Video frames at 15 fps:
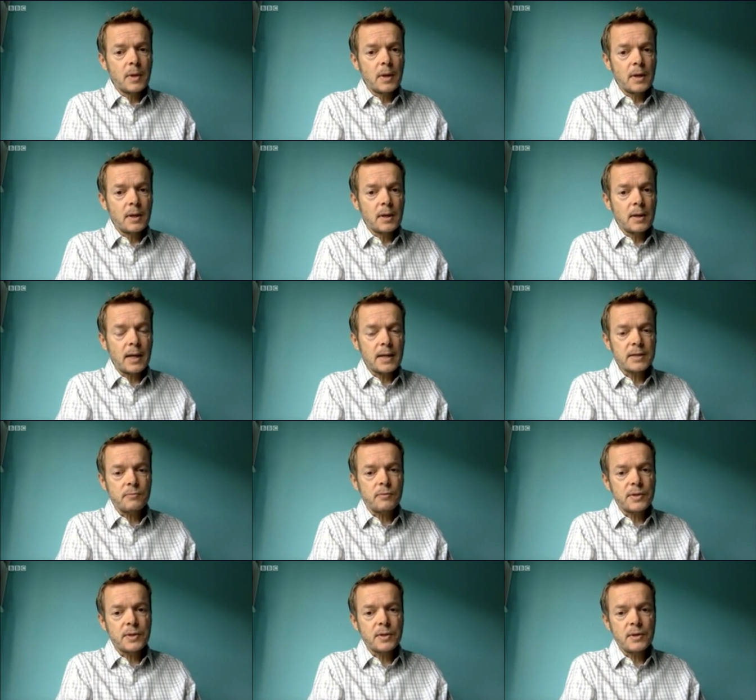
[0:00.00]
uh,
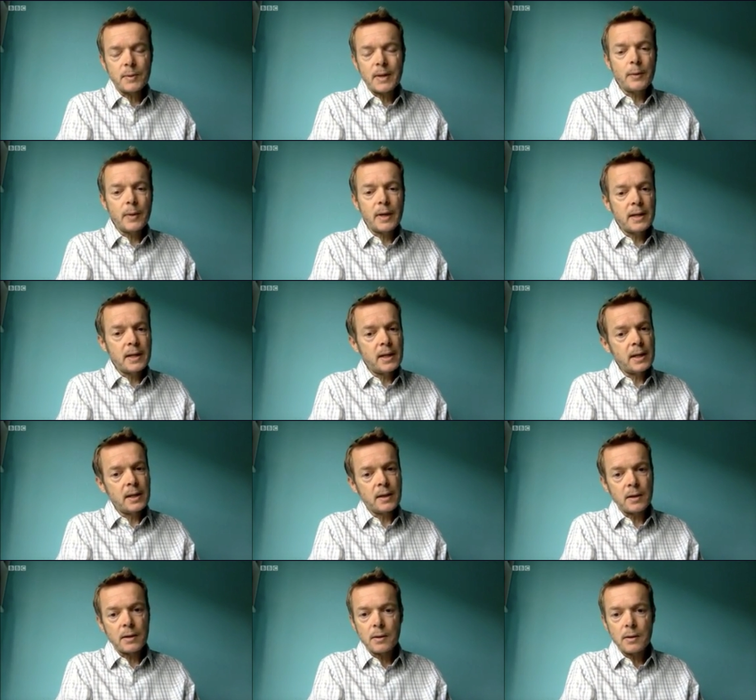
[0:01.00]
hasn't returned to anywhere
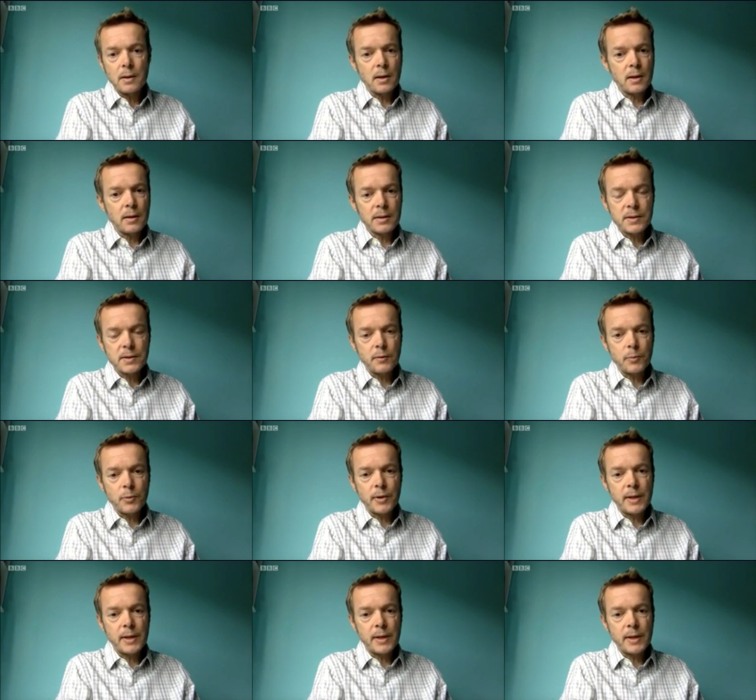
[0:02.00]
near uh, sort of mm.